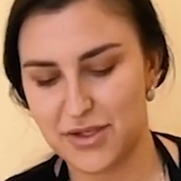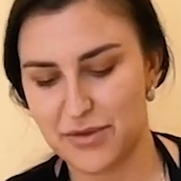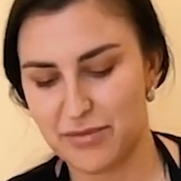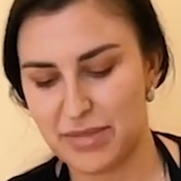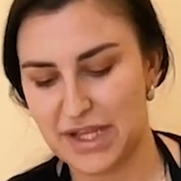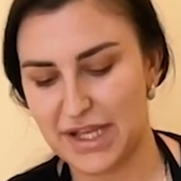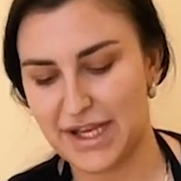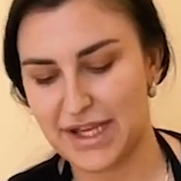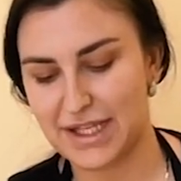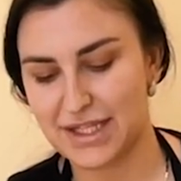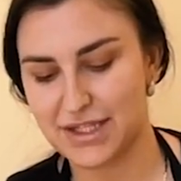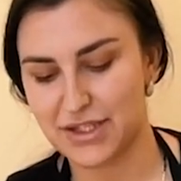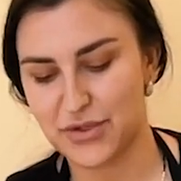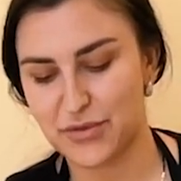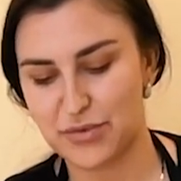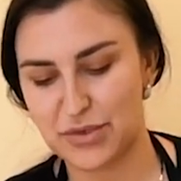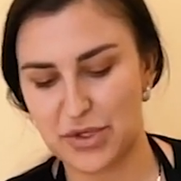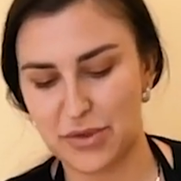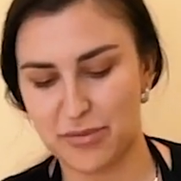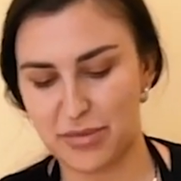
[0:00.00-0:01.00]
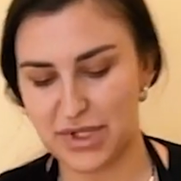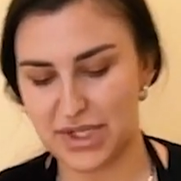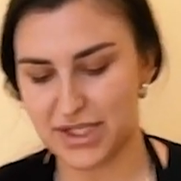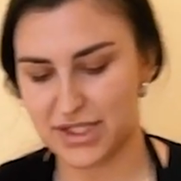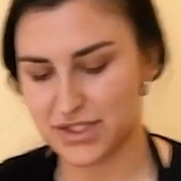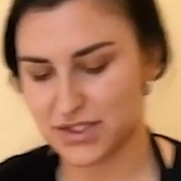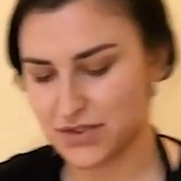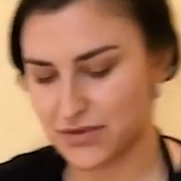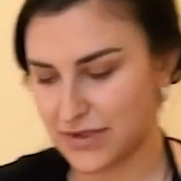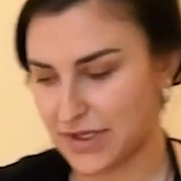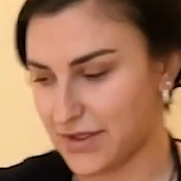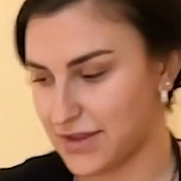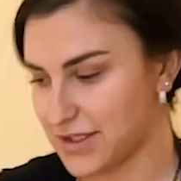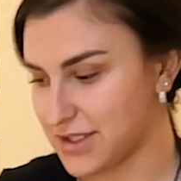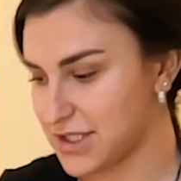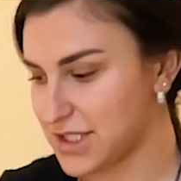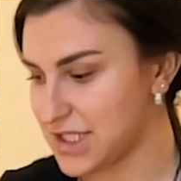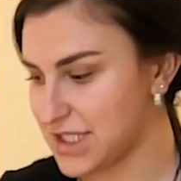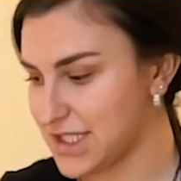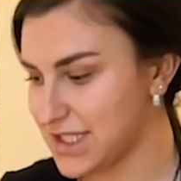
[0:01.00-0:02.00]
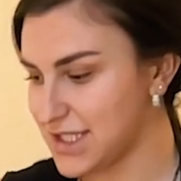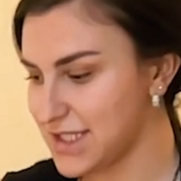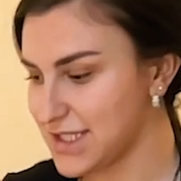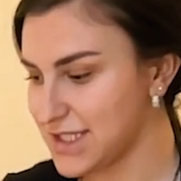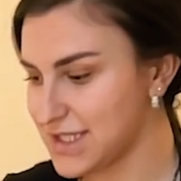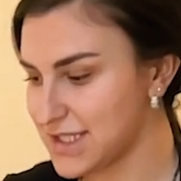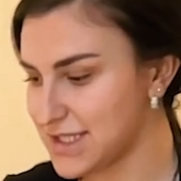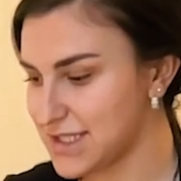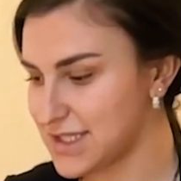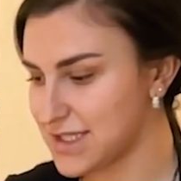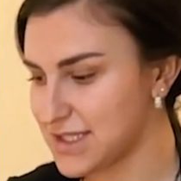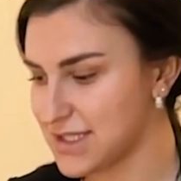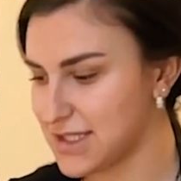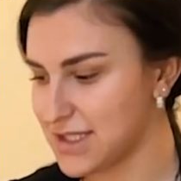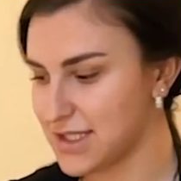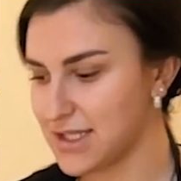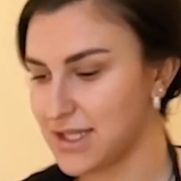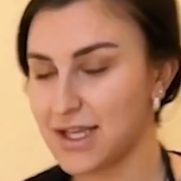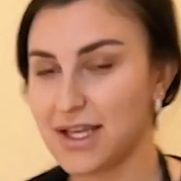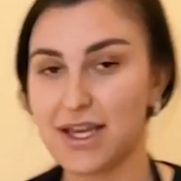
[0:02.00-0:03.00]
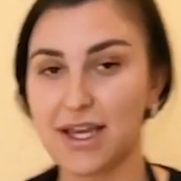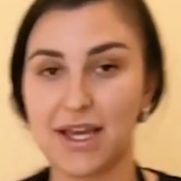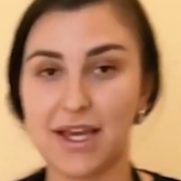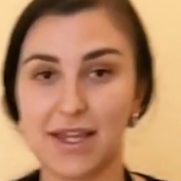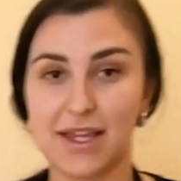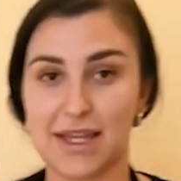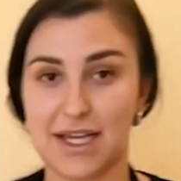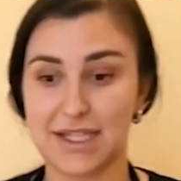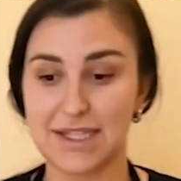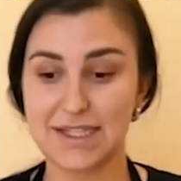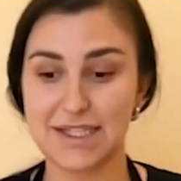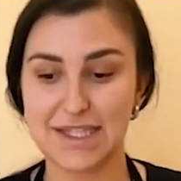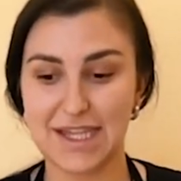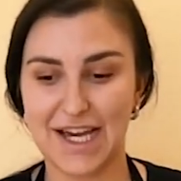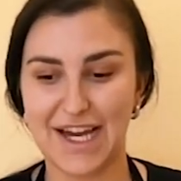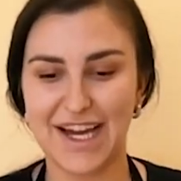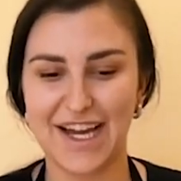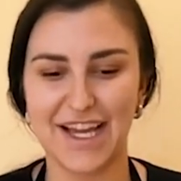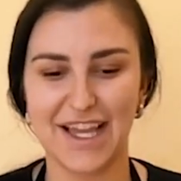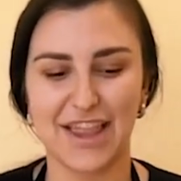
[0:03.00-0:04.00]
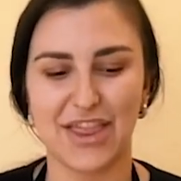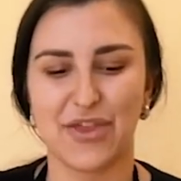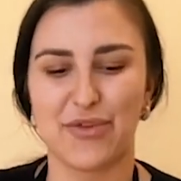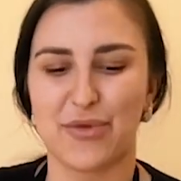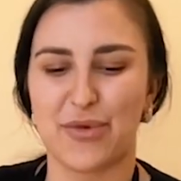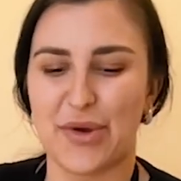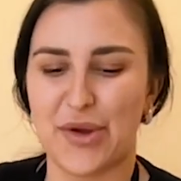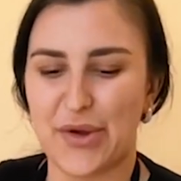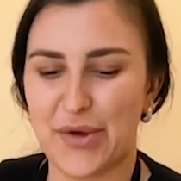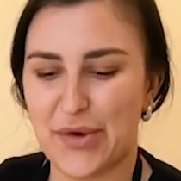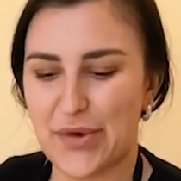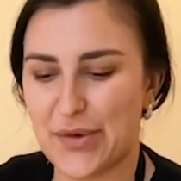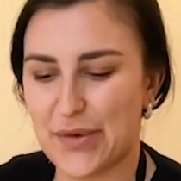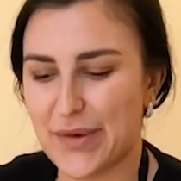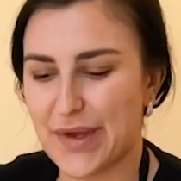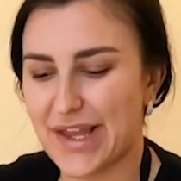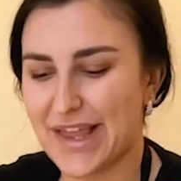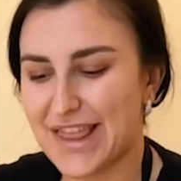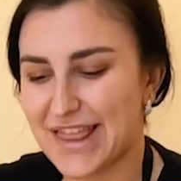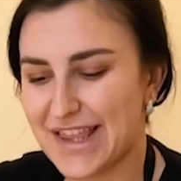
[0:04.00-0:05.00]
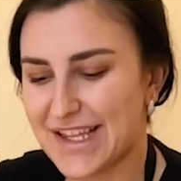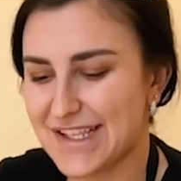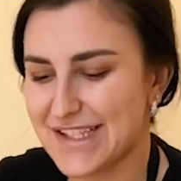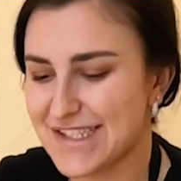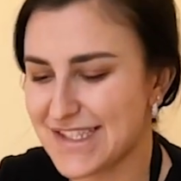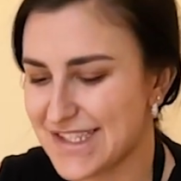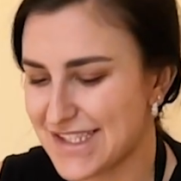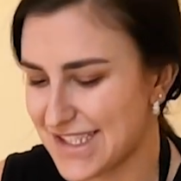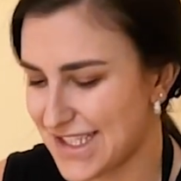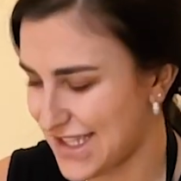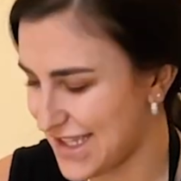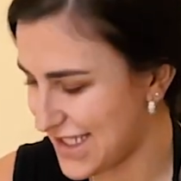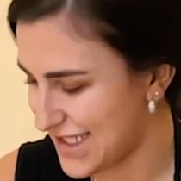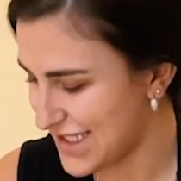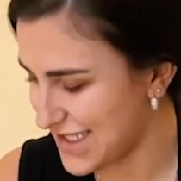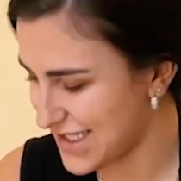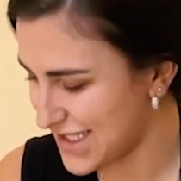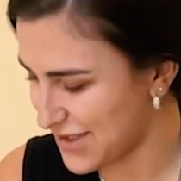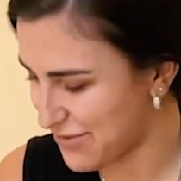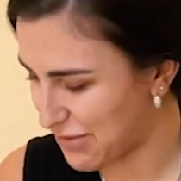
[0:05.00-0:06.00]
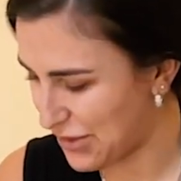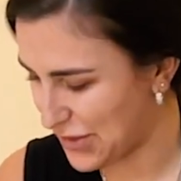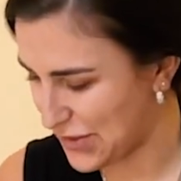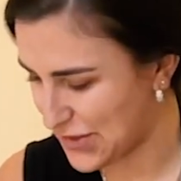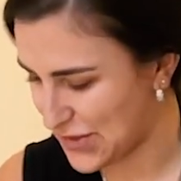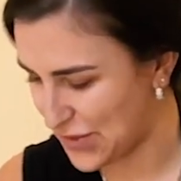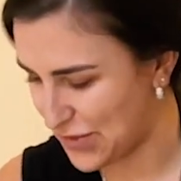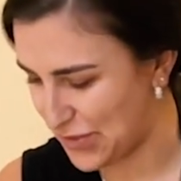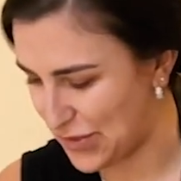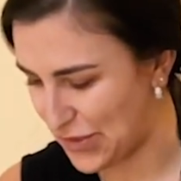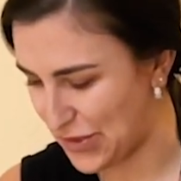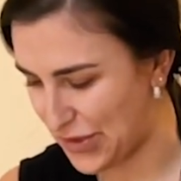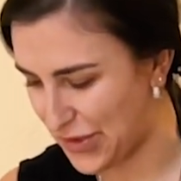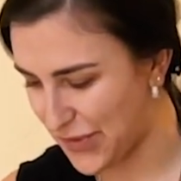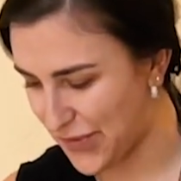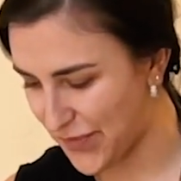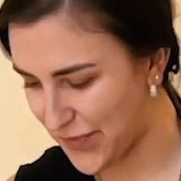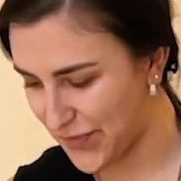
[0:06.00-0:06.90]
apply a little bit of blush around the cheeks. That's that. Throw this in the disposable.